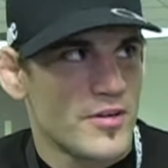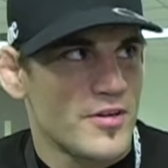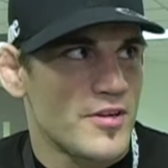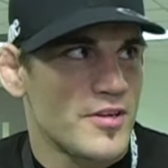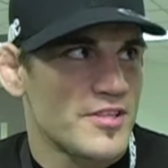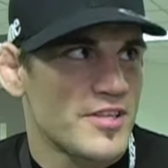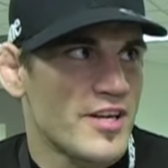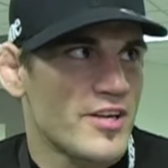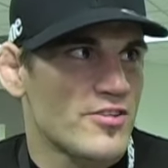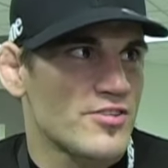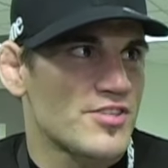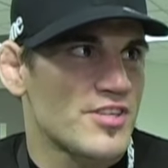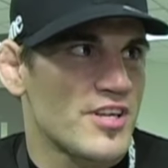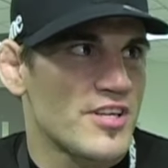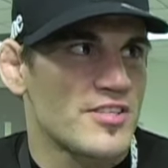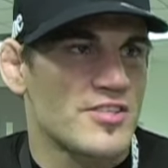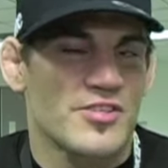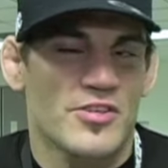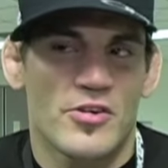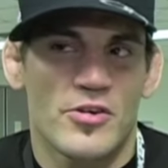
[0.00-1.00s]
the title
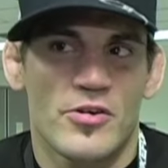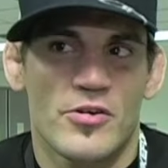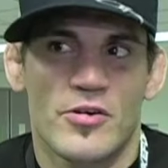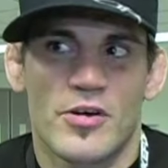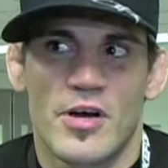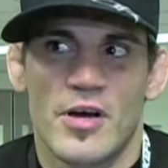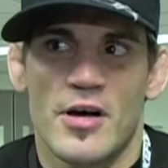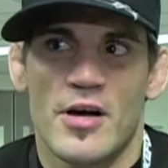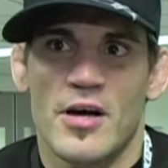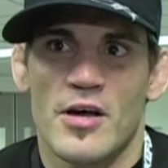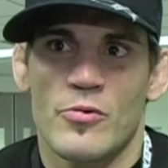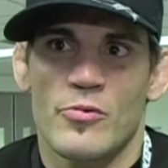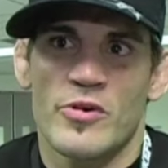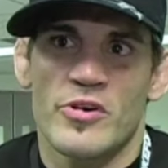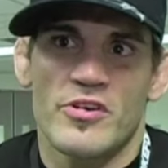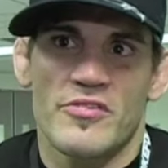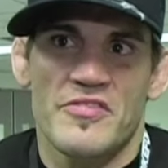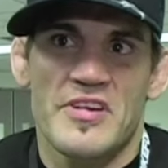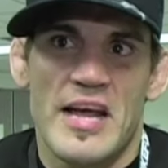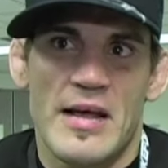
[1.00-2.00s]
shot. So, the uh,
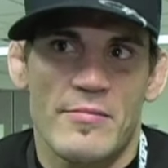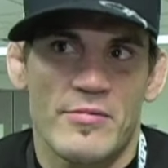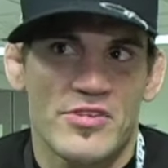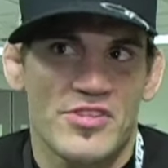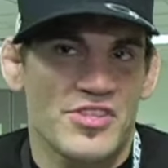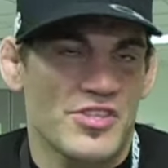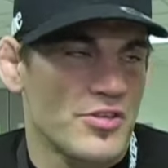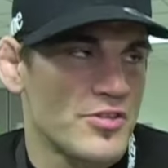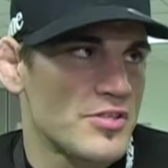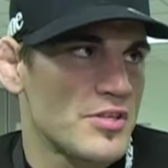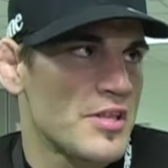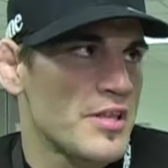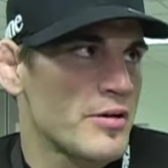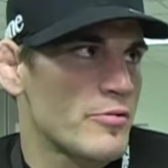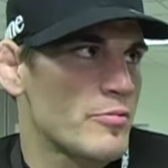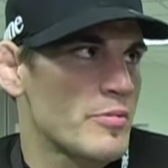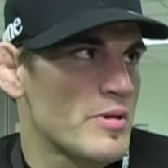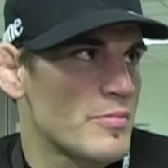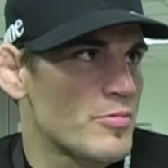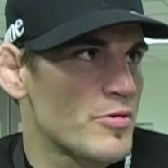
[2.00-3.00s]
winner of Kampmann Shields, I think,
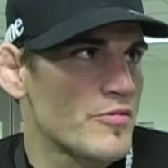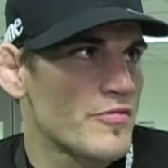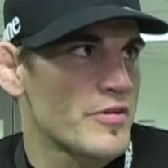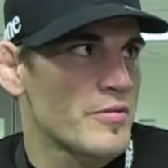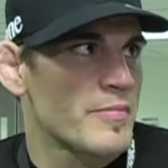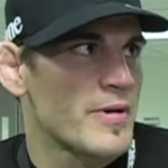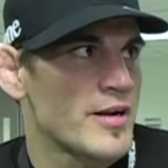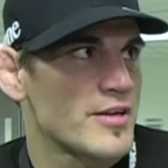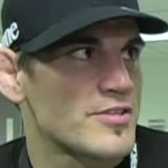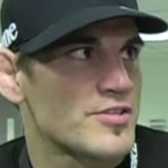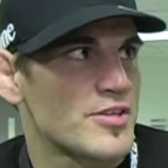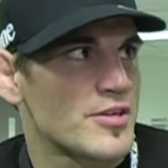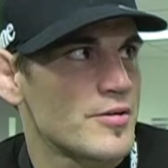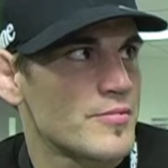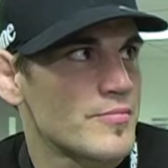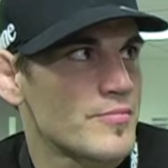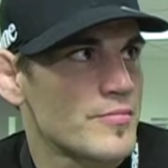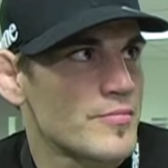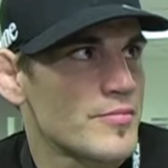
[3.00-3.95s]
would be a perfect matchup.